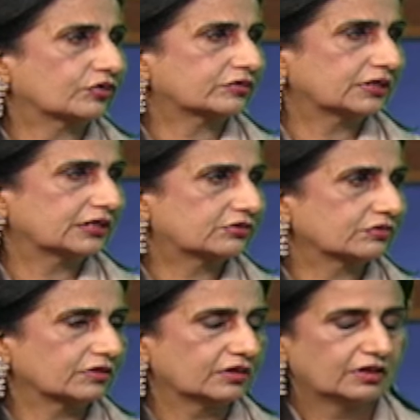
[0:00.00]
was
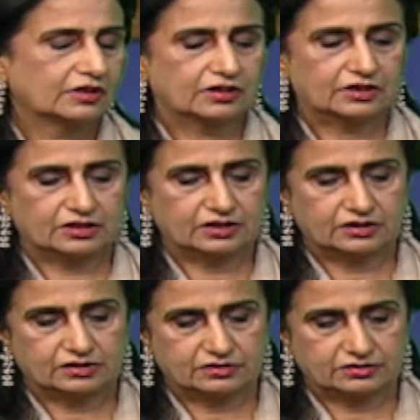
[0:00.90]
quadrilateral
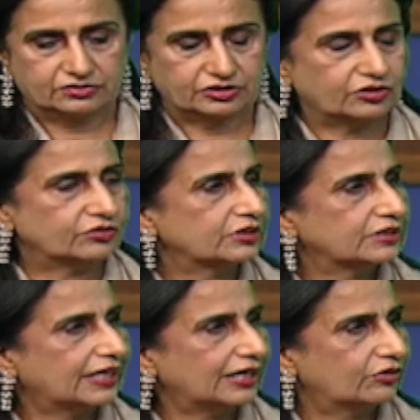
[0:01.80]

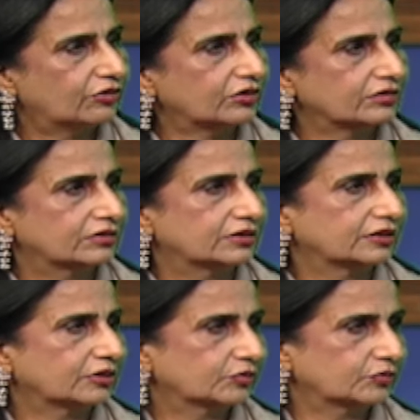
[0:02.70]
security dialogue,
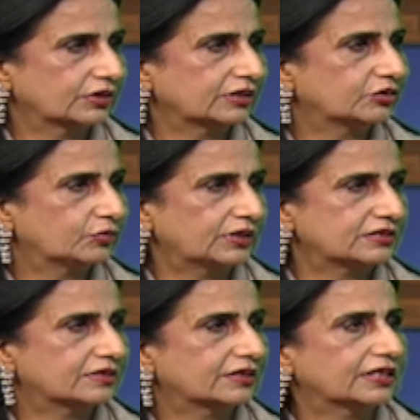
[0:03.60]
including
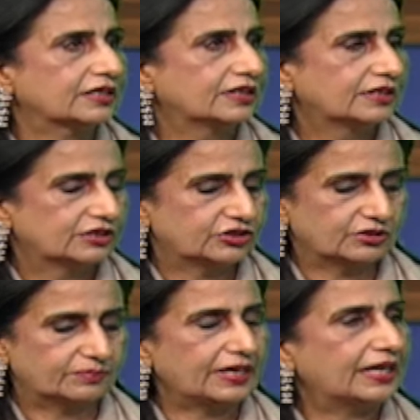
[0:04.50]
USA,
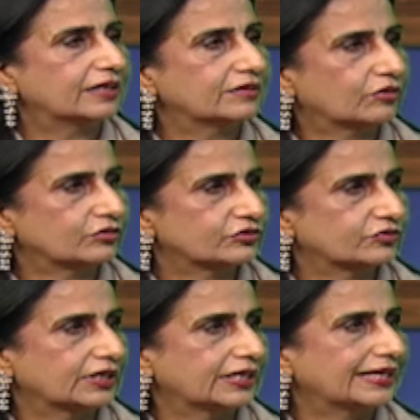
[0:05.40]
Japan,
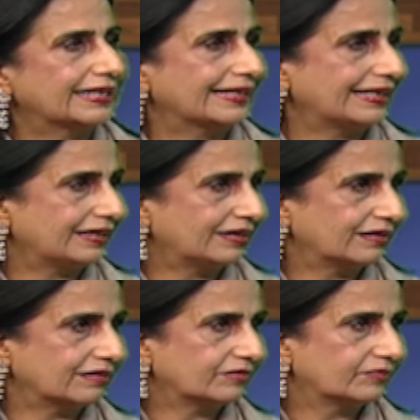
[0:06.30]
Australia, and
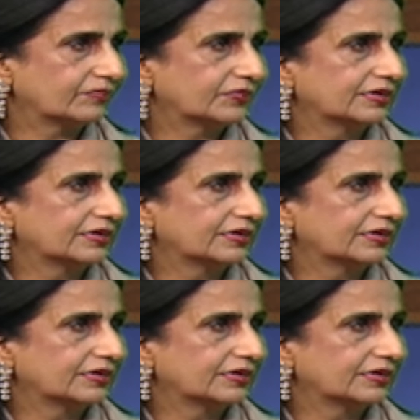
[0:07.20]
India.